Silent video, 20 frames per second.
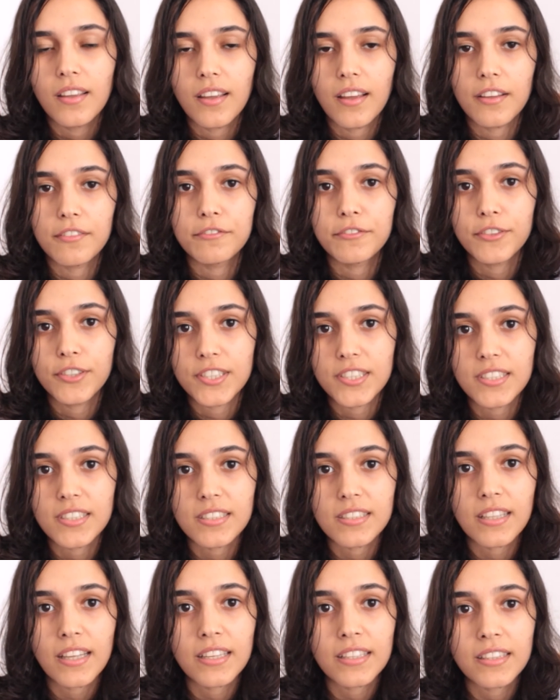At first
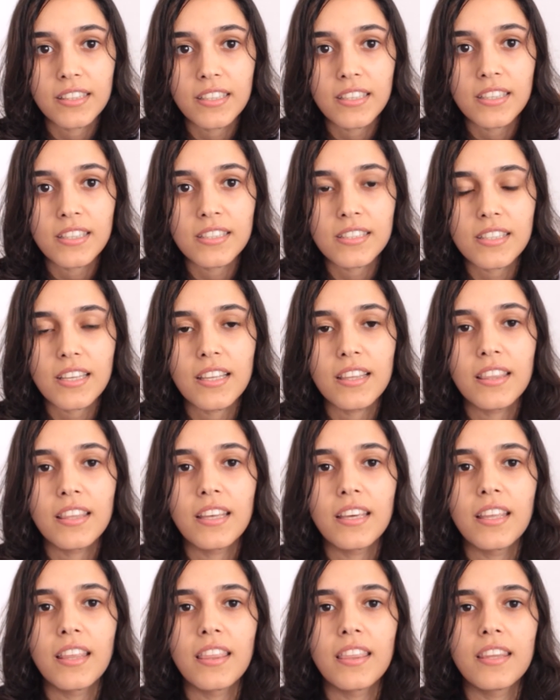it's like this, and
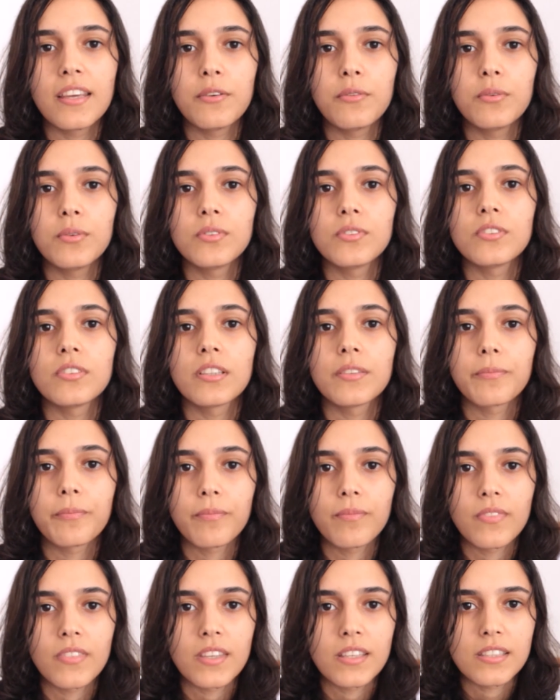then they will
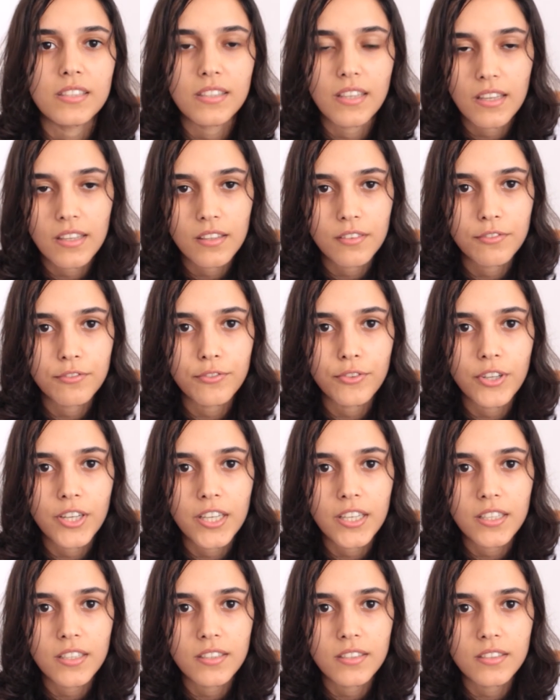say the
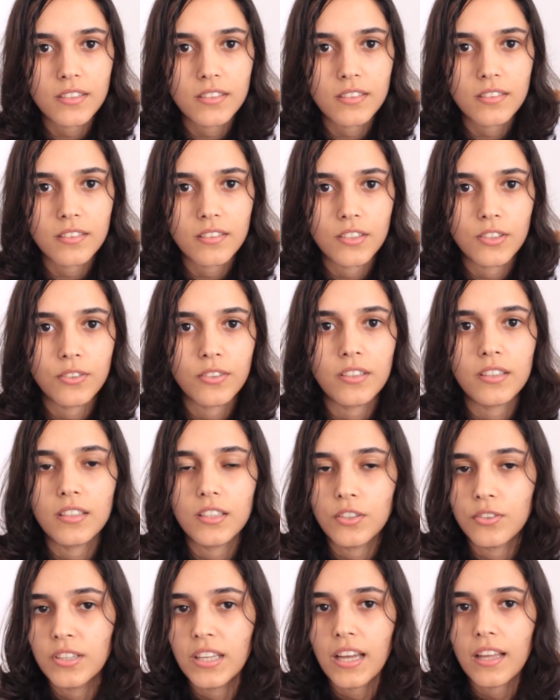phrase,
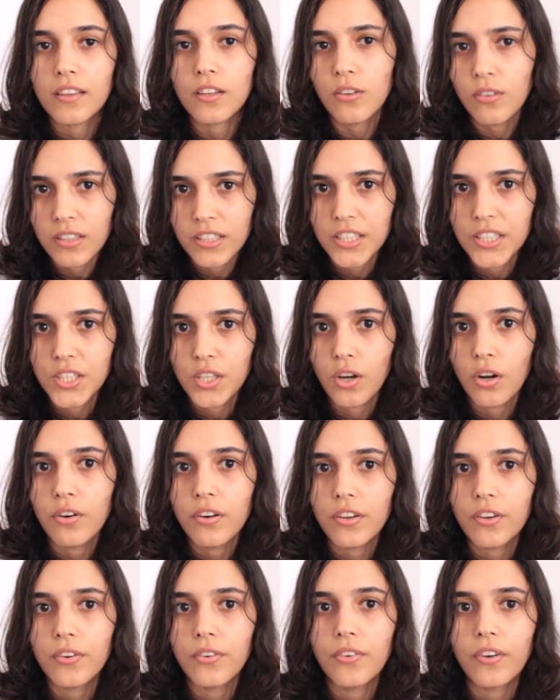you got only the
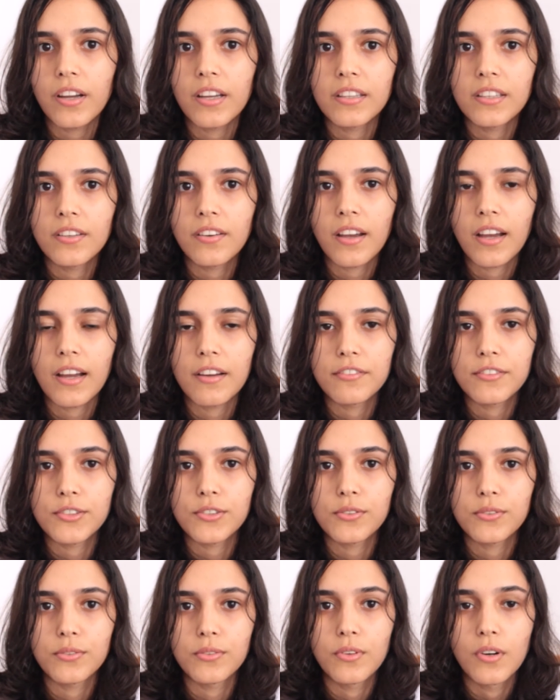audio and you have
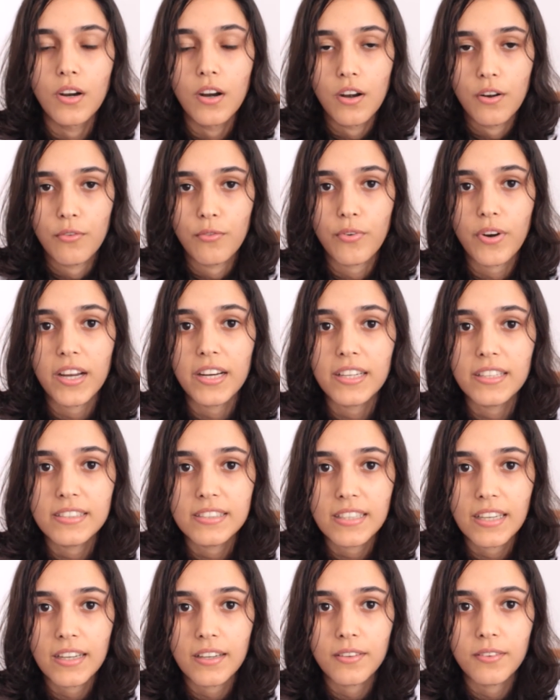to write
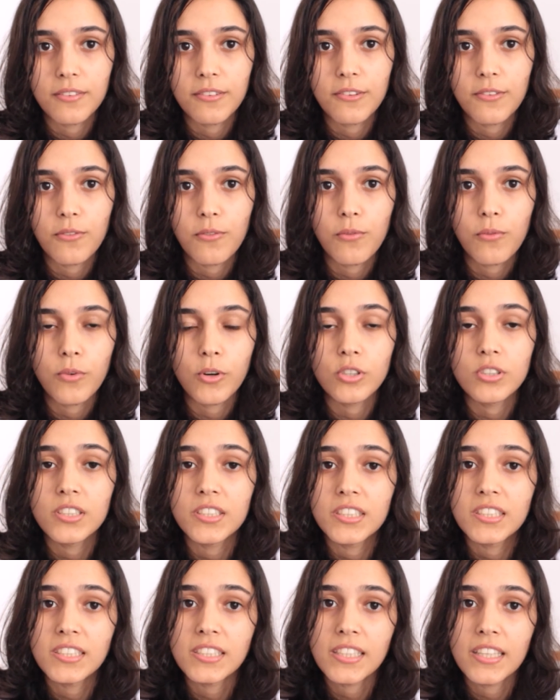it down what
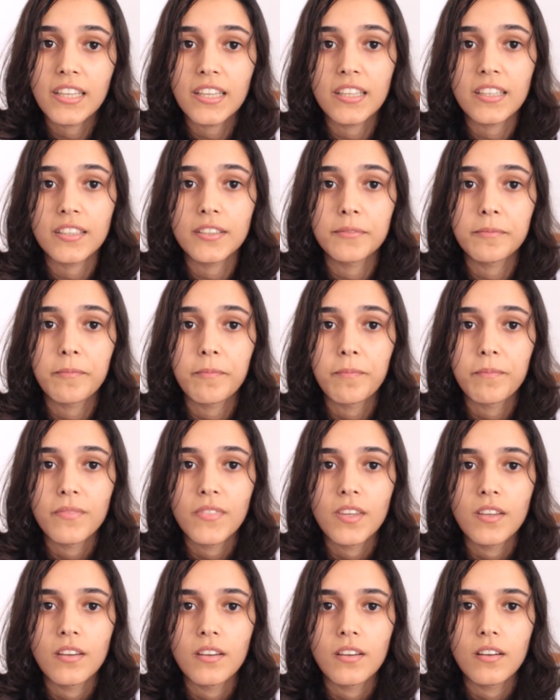they're saying,
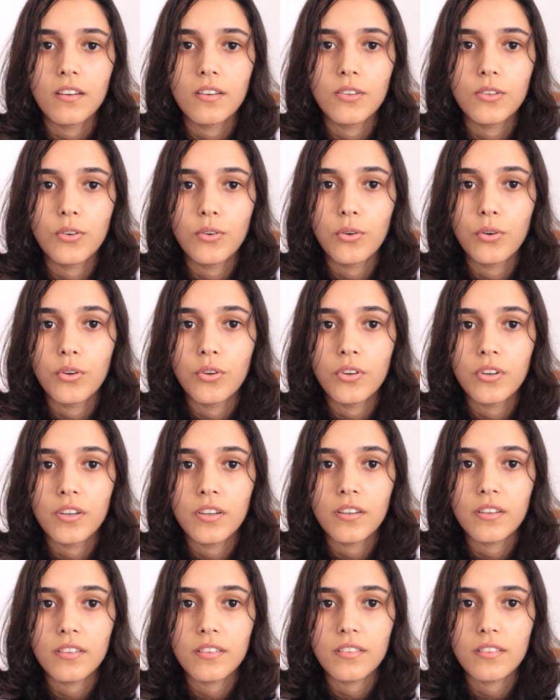
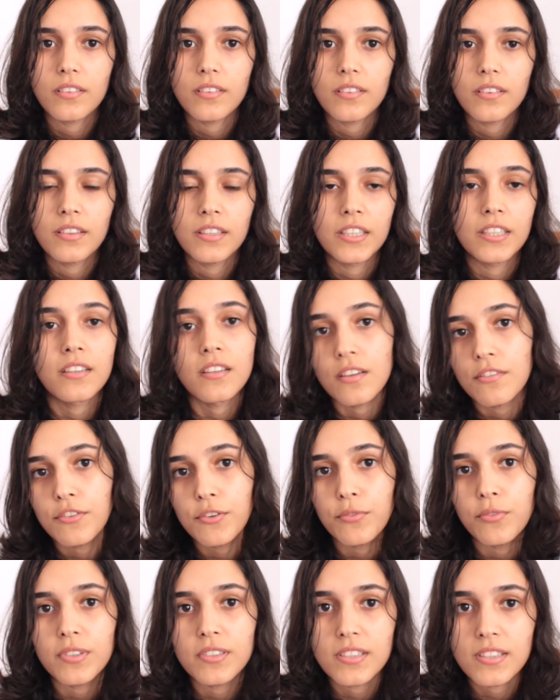or they give
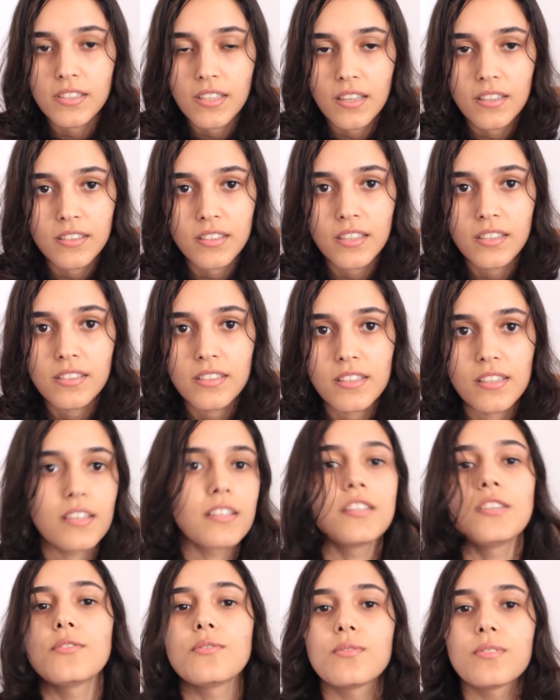you a sentence
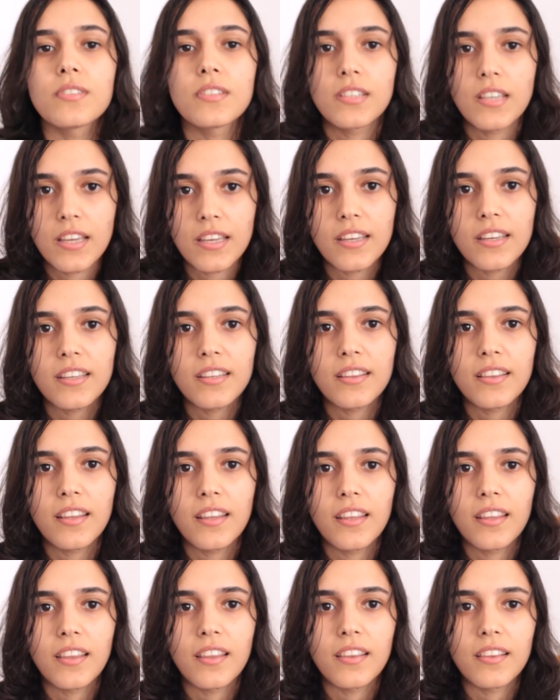and you say it,
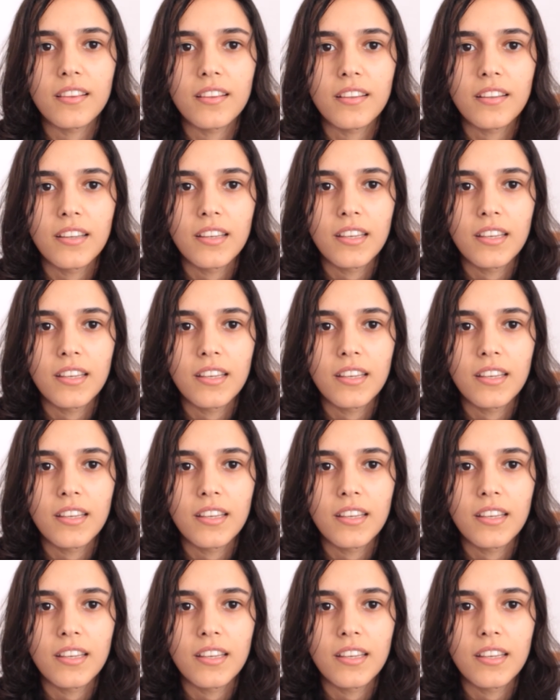and